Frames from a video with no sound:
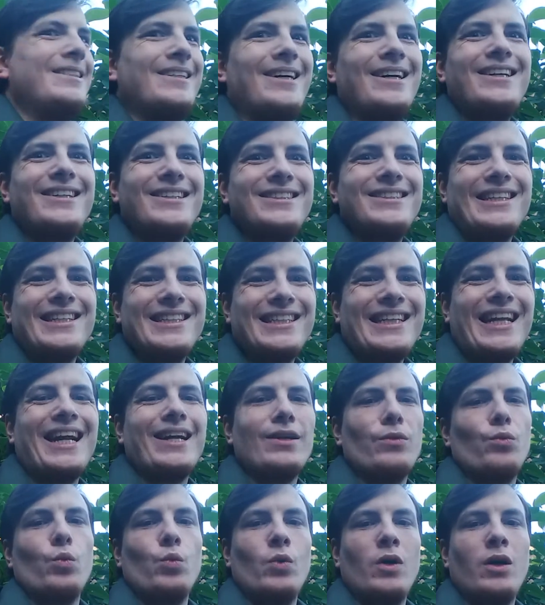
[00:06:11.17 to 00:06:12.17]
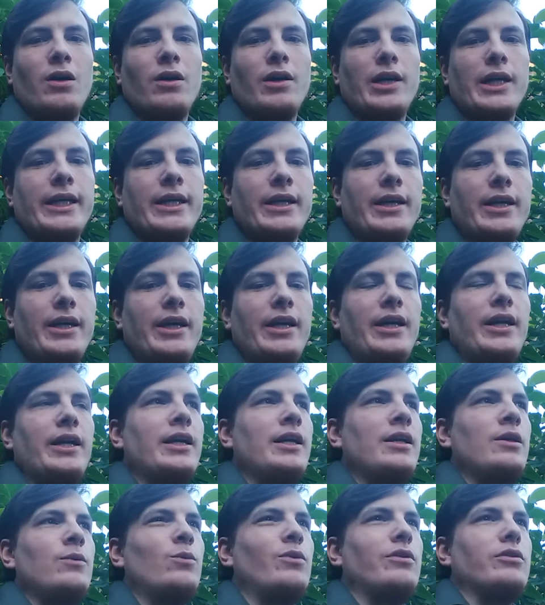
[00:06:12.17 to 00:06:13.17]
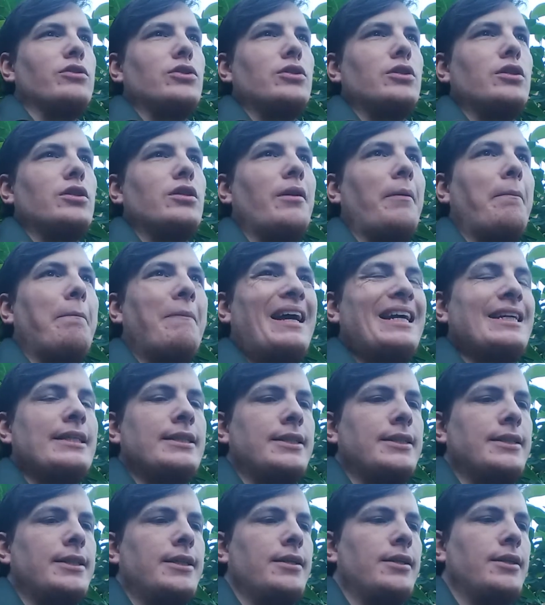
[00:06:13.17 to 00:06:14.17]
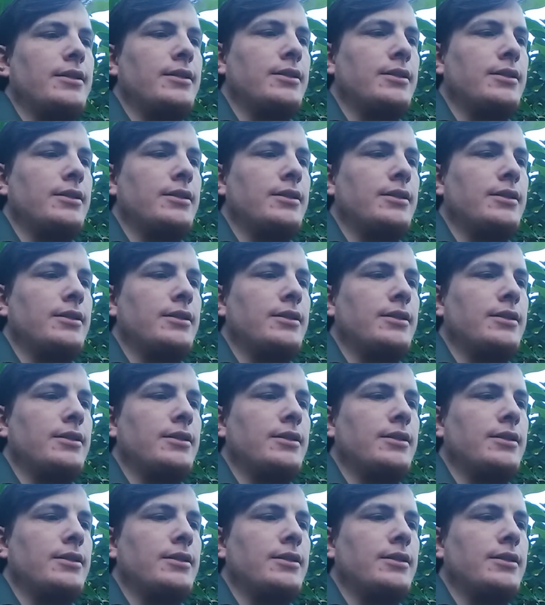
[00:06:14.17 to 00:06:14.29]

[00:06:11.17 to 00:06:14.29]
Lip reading: I understand why it wasn't the best